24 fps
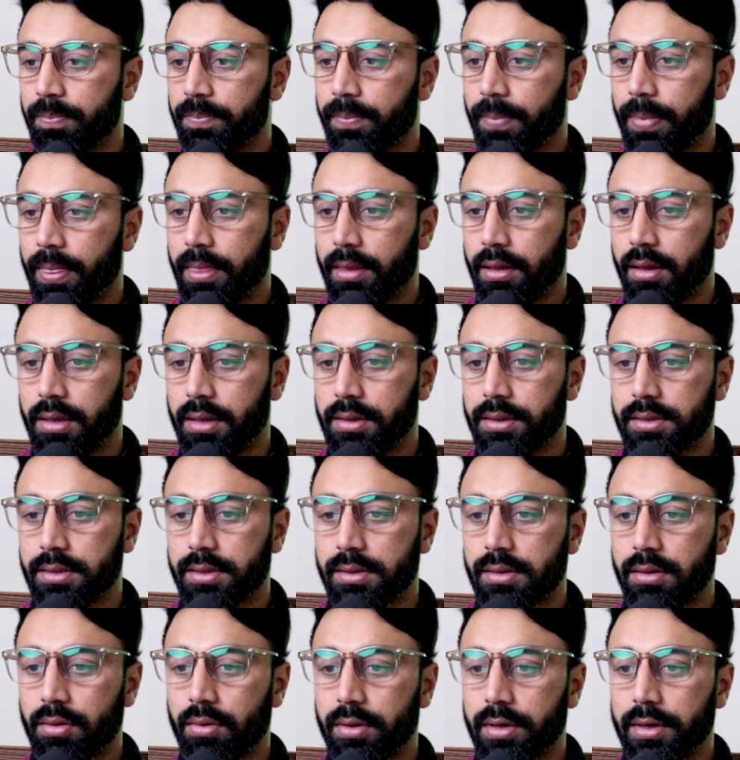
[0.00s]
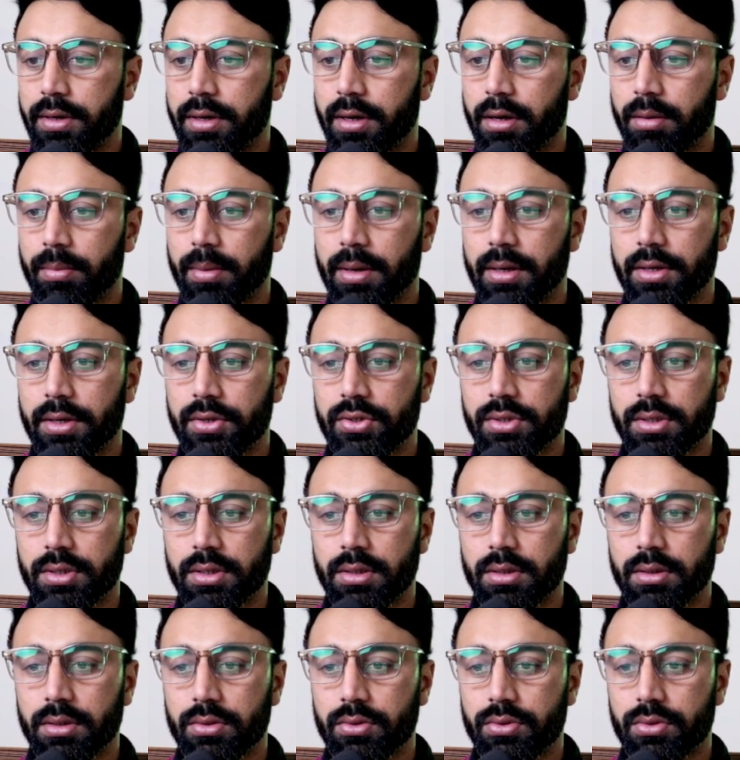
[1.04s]
And this is audit recommendation,
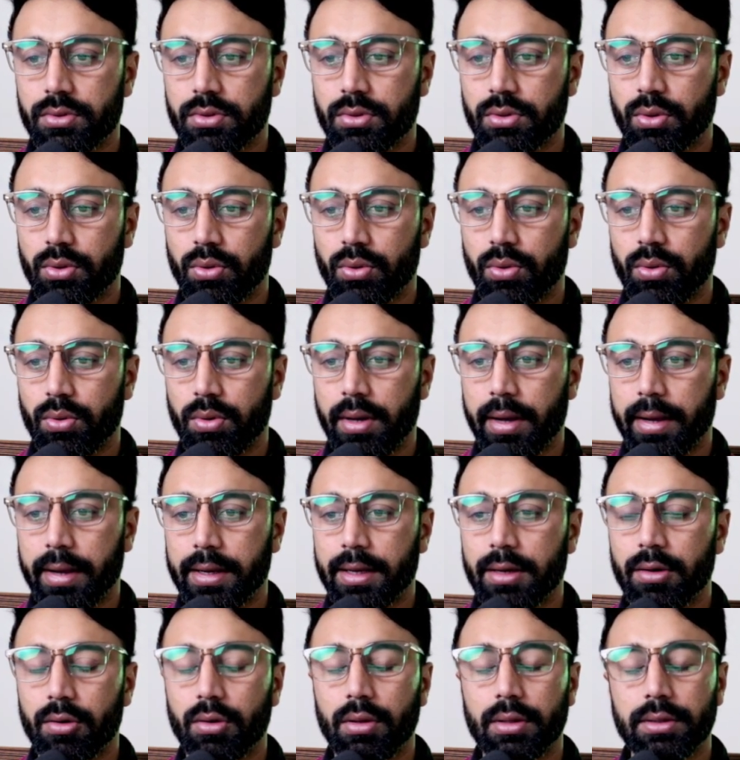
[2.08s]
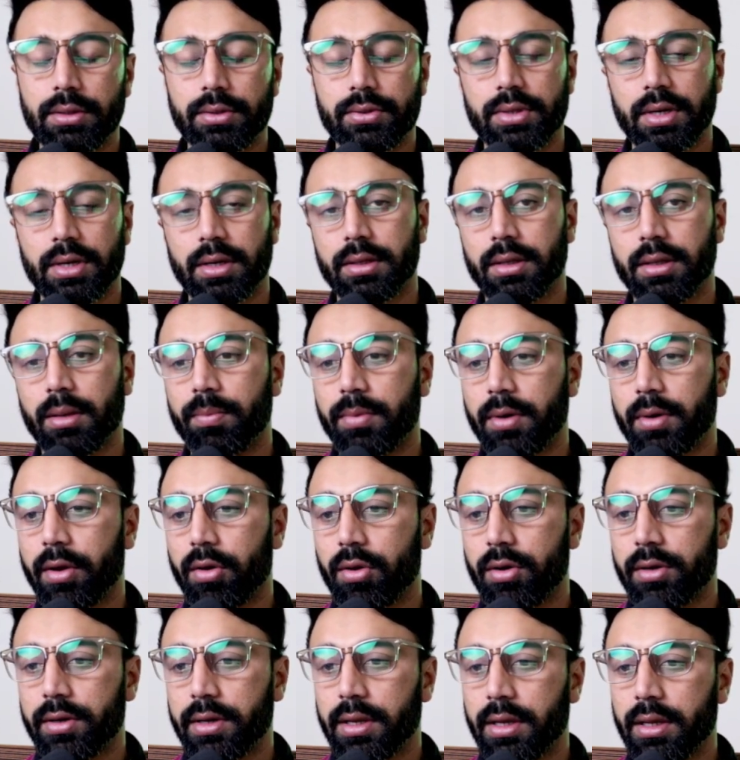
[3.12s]
so I can also set the
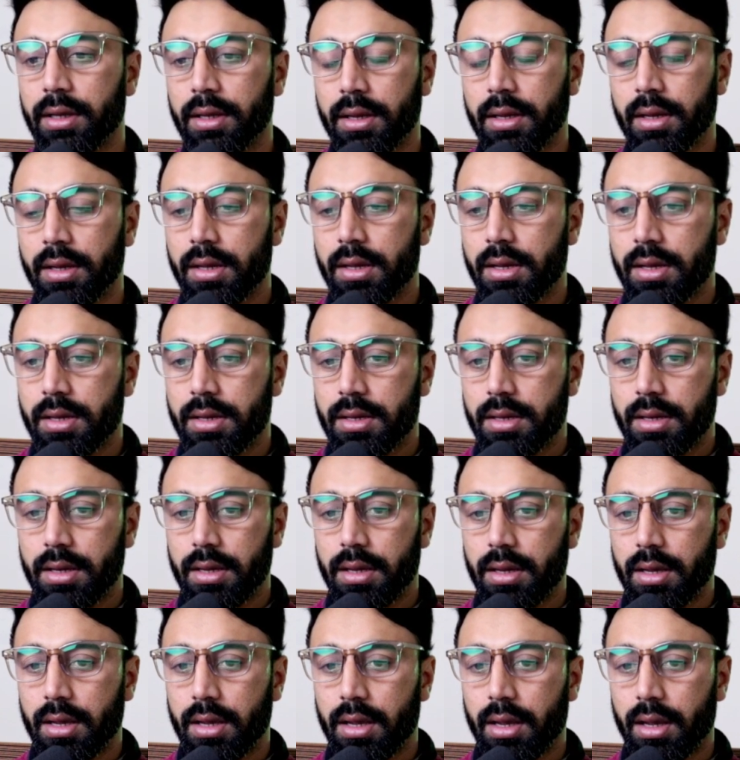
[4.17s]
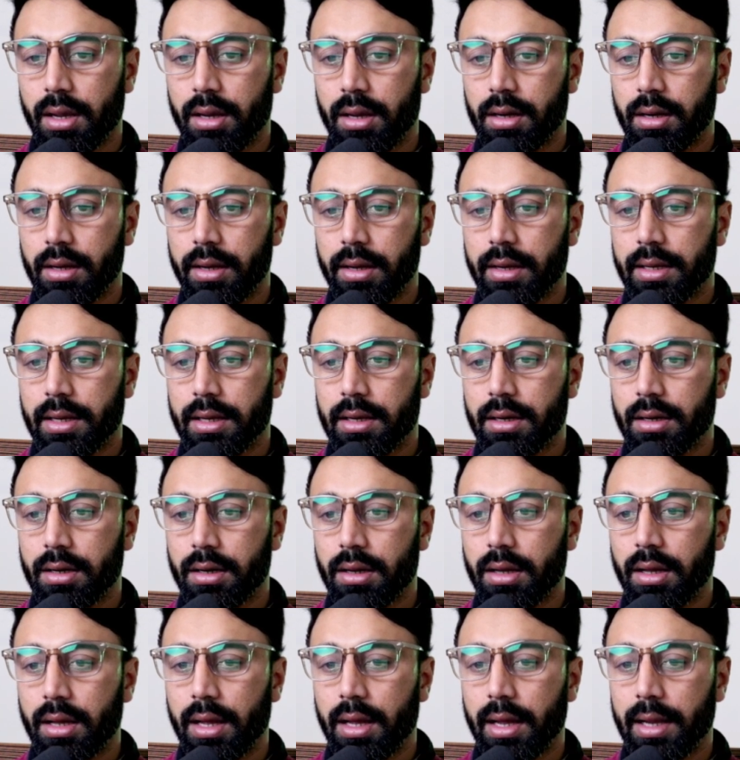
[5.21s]
priority and I can
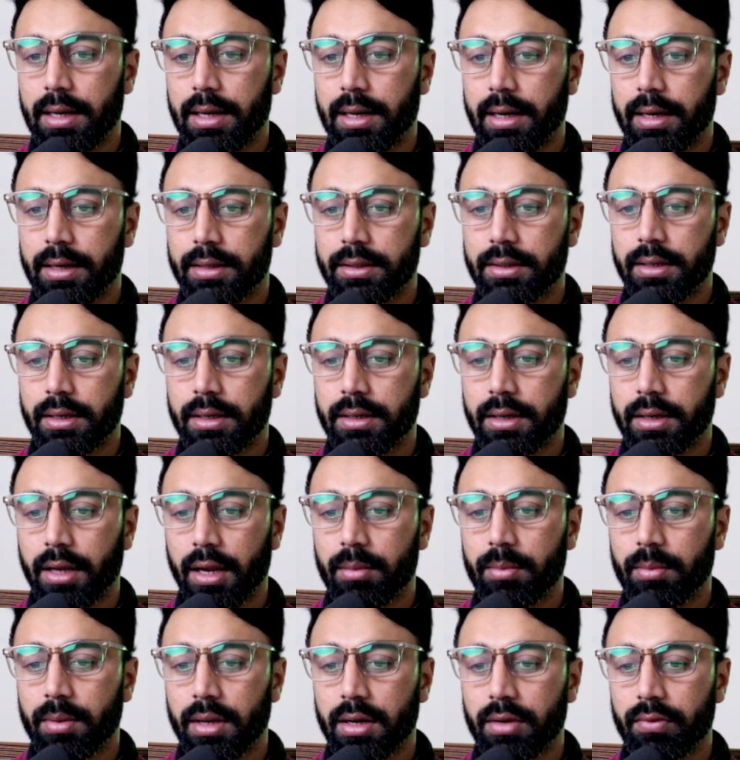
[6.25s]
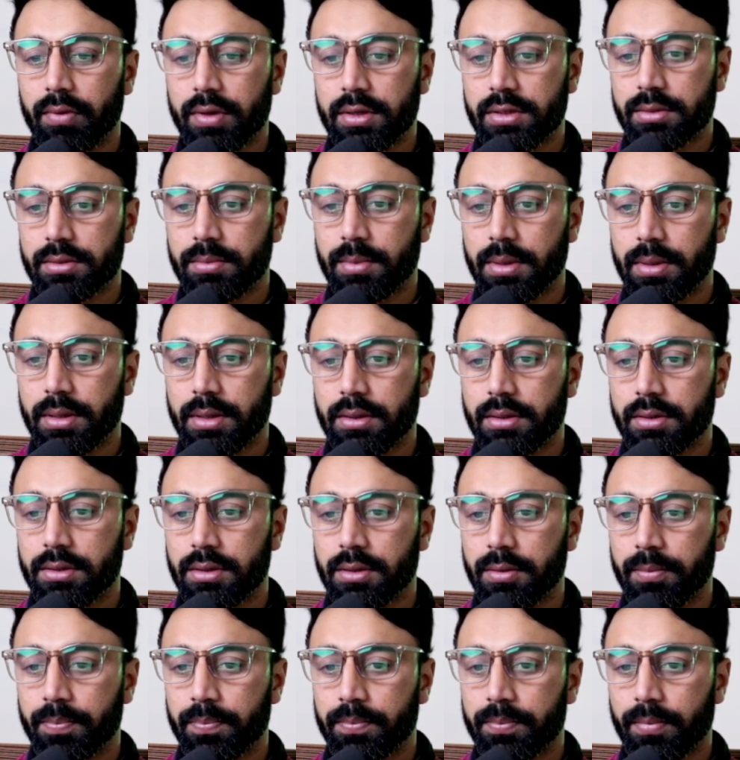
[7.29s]
highlight the time investment,
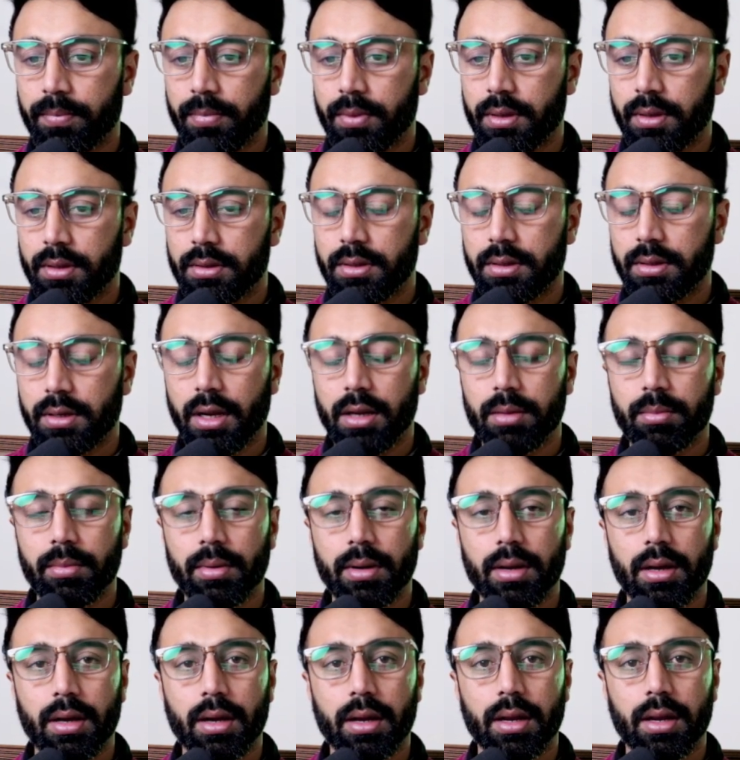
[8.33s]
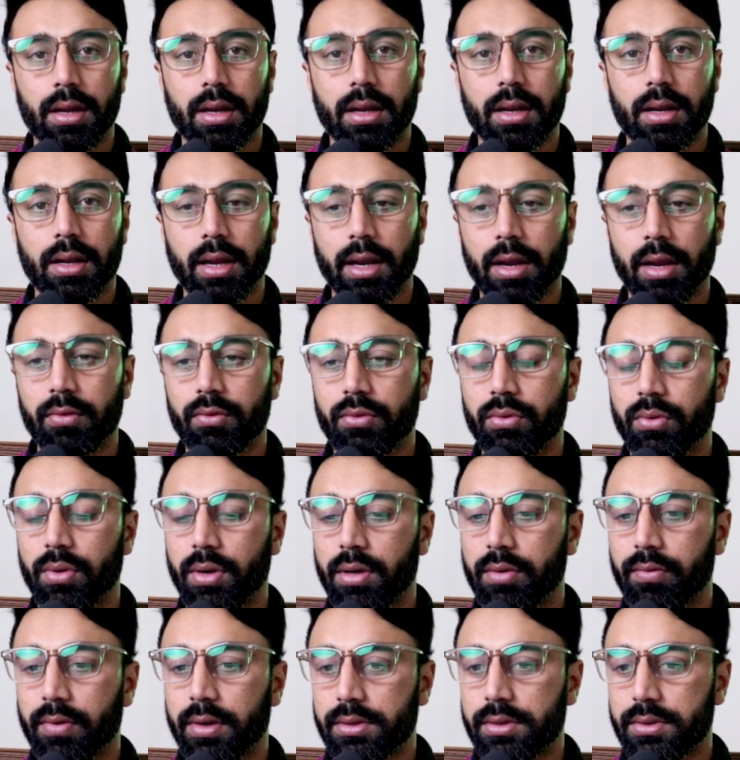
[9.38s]
the time I have to
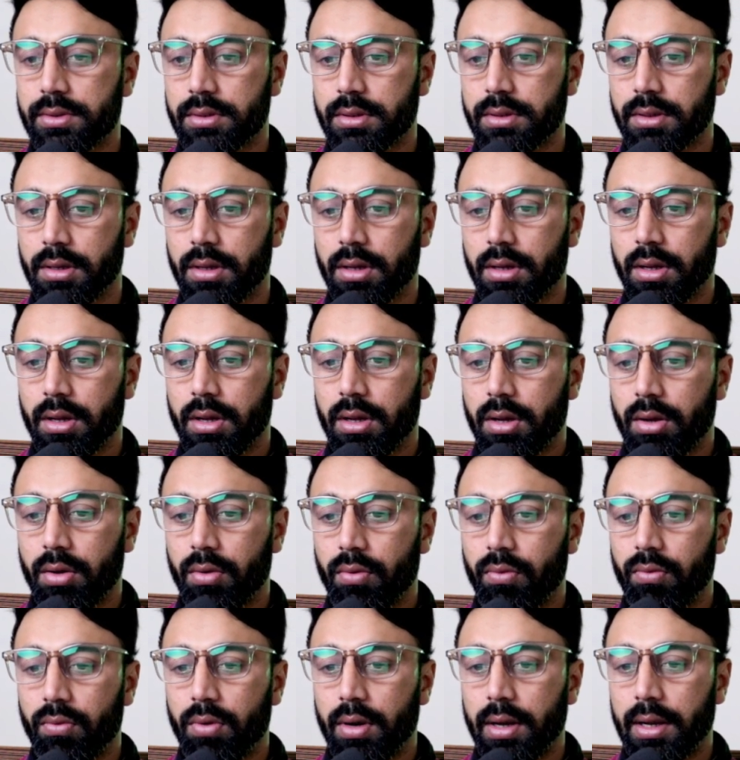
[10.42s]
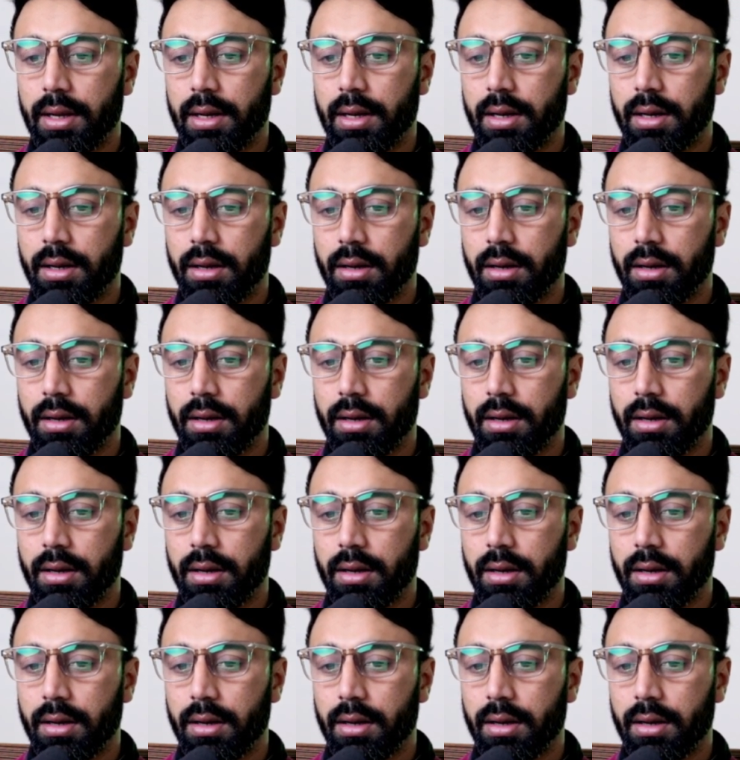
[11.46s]
invest while